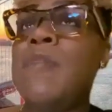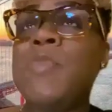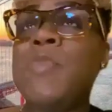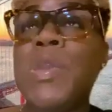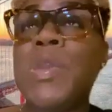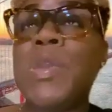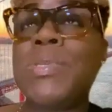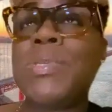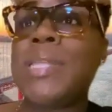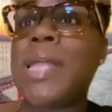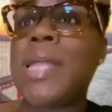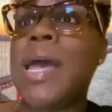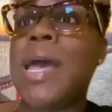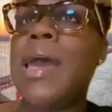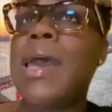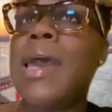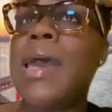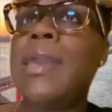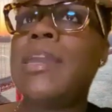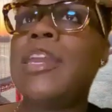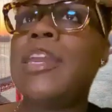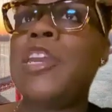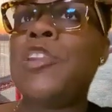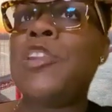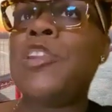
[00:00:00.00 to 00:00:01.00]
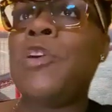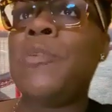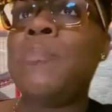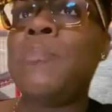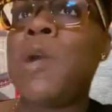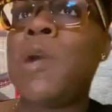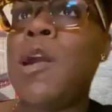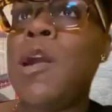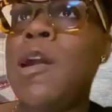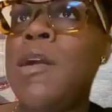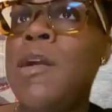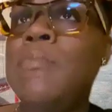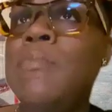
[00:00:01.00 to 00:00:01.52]
He was like,
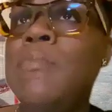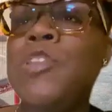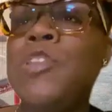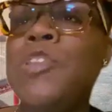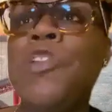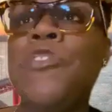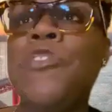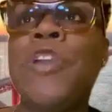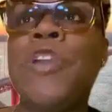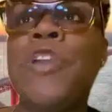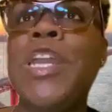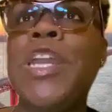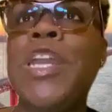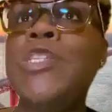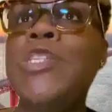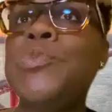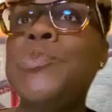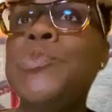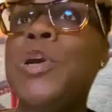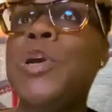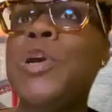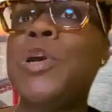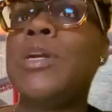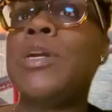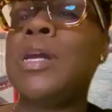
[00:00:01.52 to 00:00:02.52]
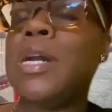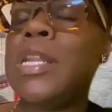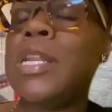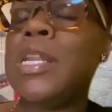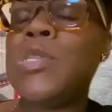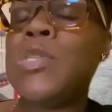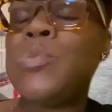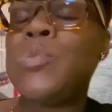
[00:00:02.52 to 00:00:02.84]
mom, the grades were good.